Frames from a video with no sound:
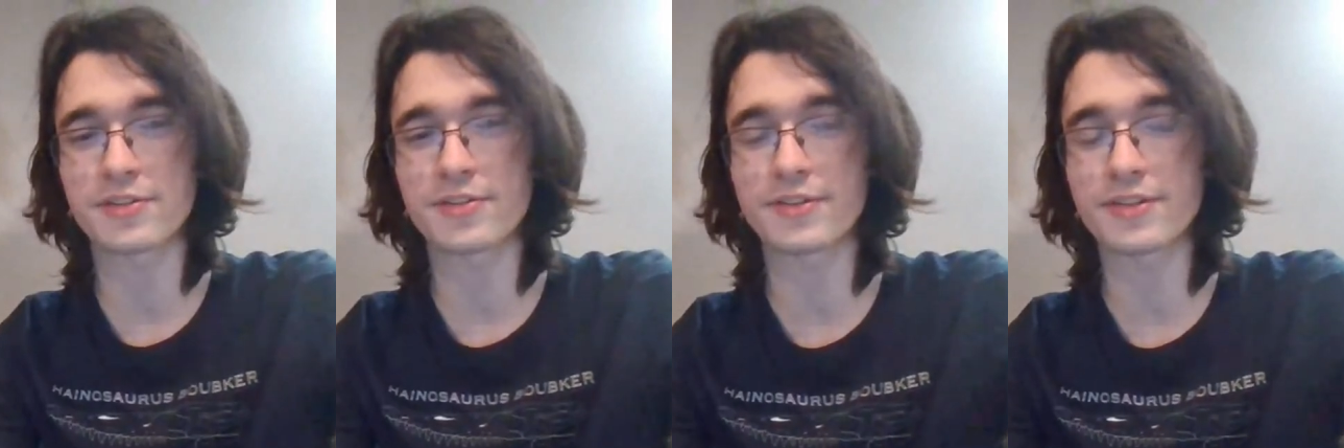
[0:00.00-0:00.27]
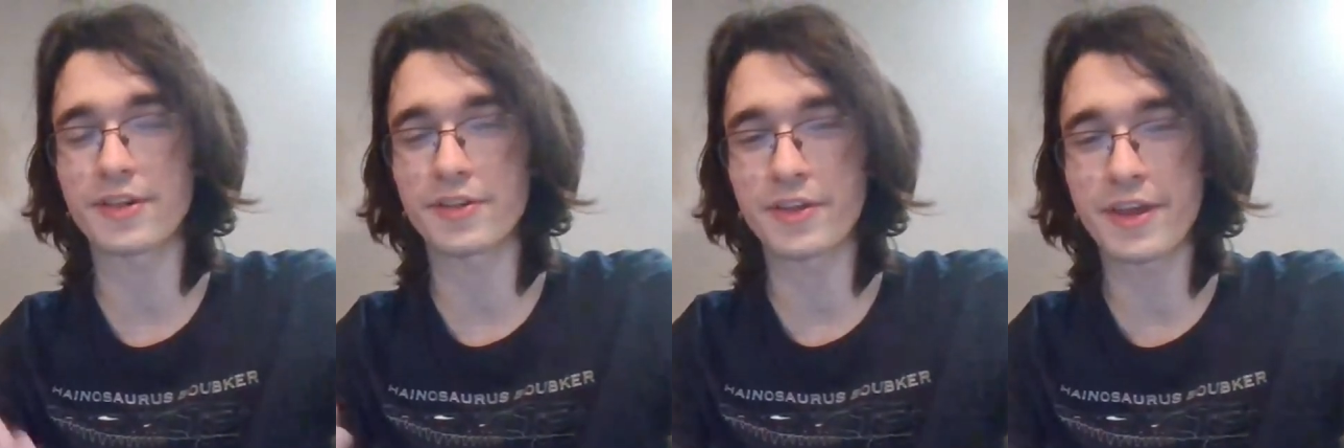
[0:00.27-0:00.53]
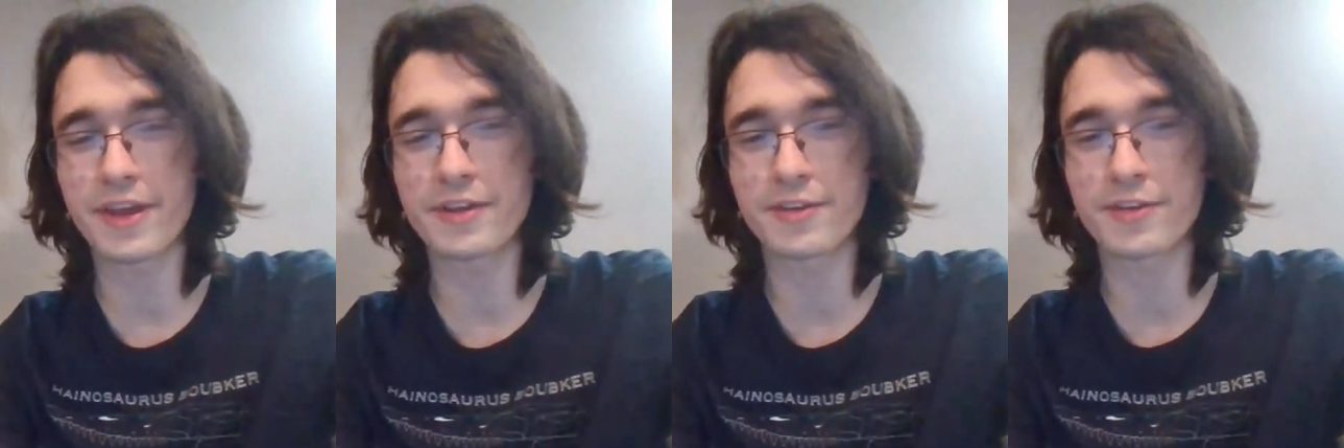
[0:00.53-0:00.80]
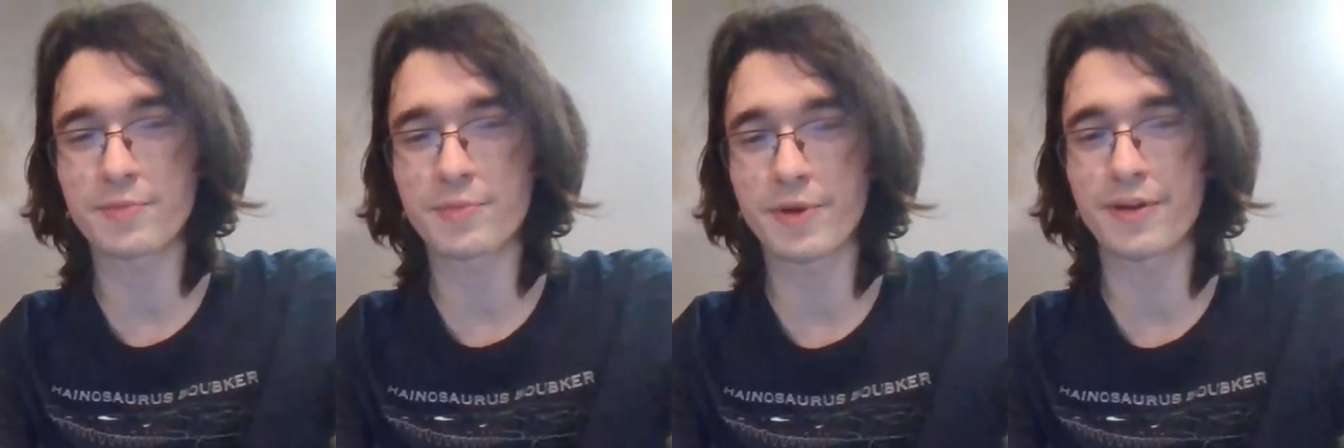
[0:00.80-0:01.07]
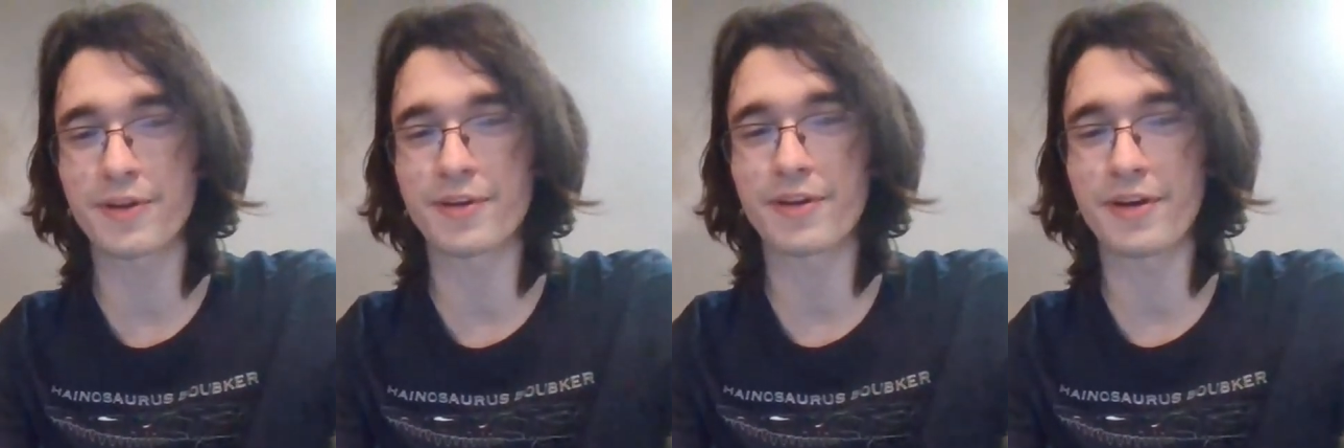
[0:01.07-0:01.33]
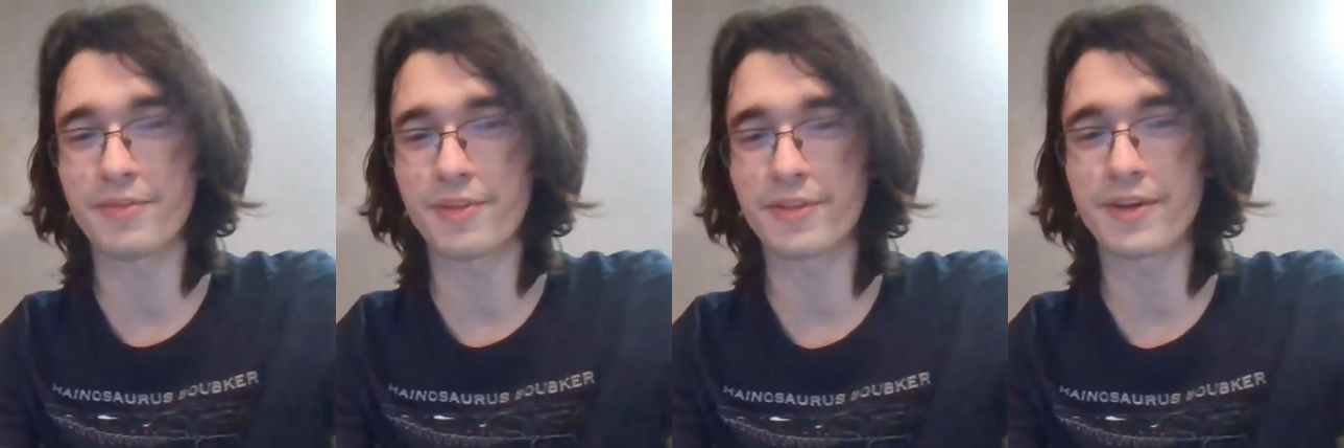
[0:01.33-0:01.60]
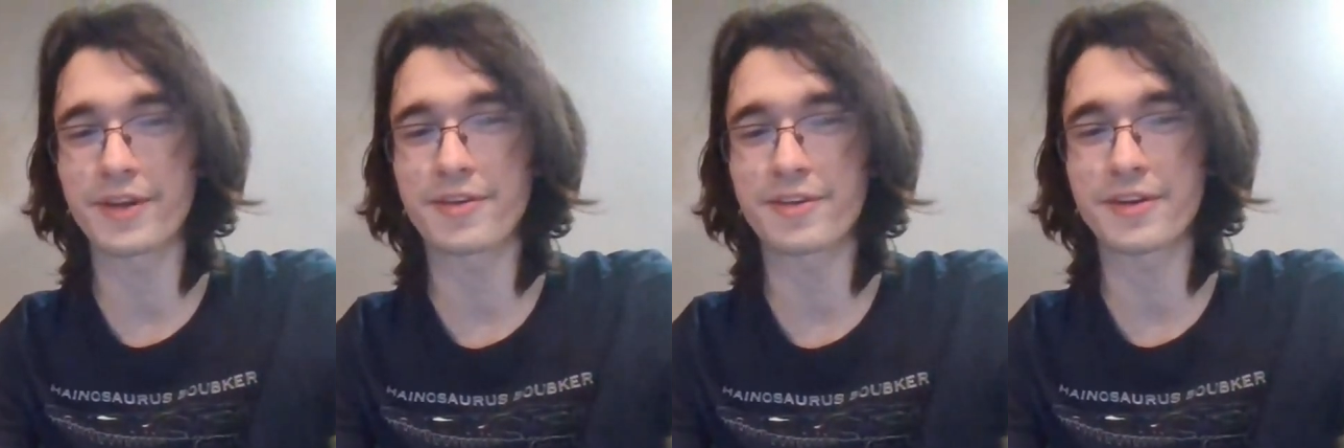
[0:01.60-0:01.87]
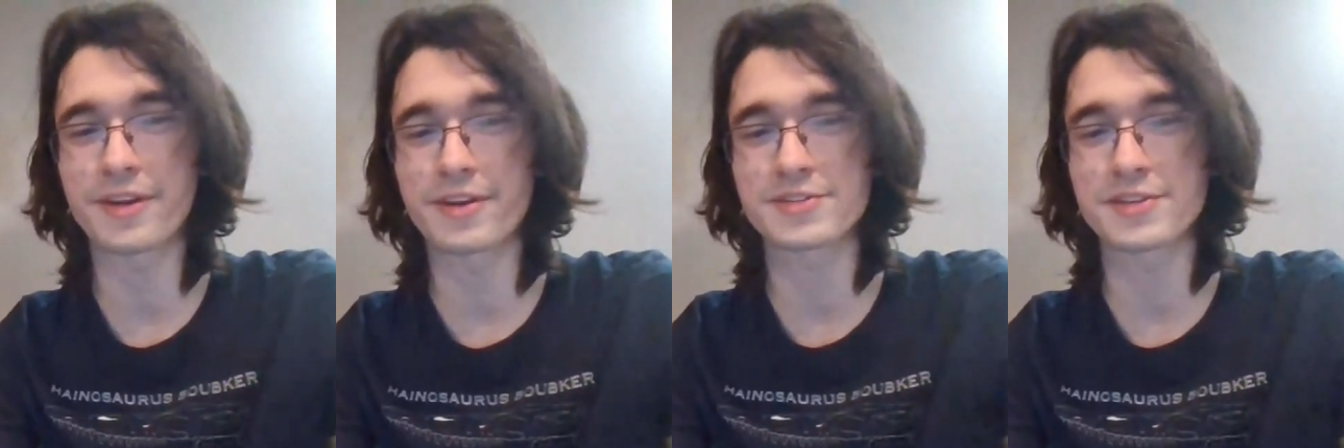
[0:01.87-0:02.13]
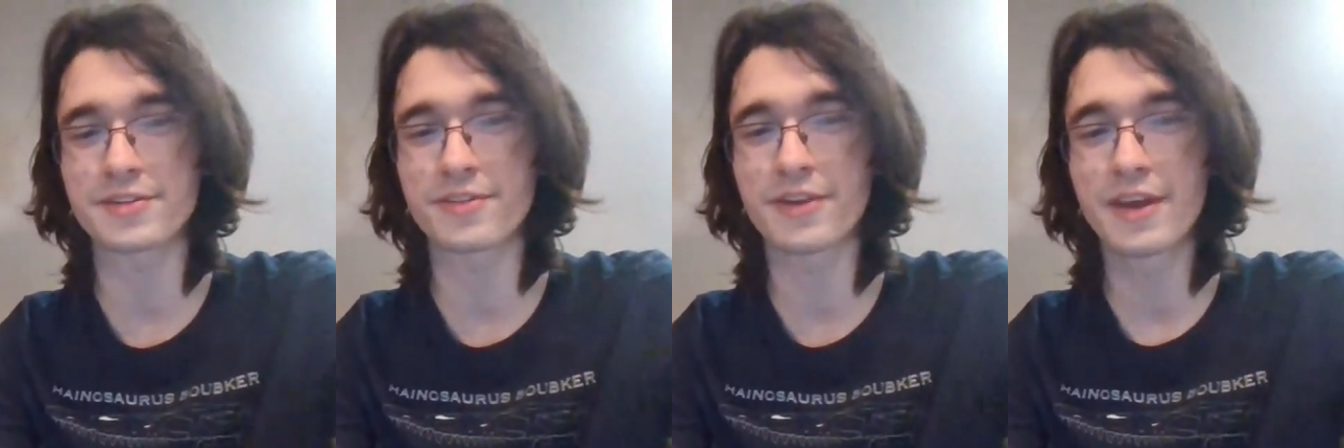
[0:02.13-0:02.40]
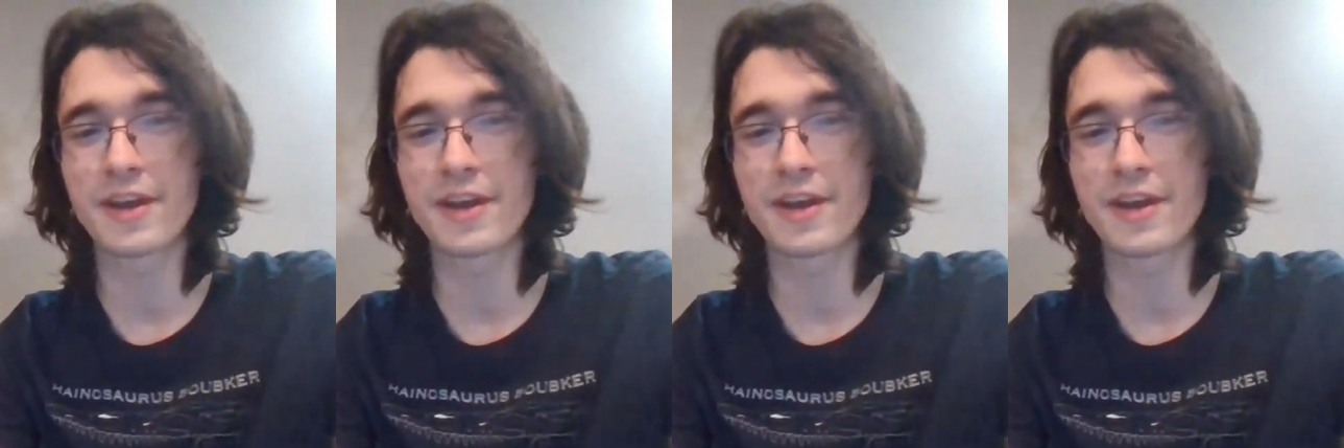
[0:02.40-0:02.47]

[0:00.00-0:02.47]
like the latest part of the late Cretaceous,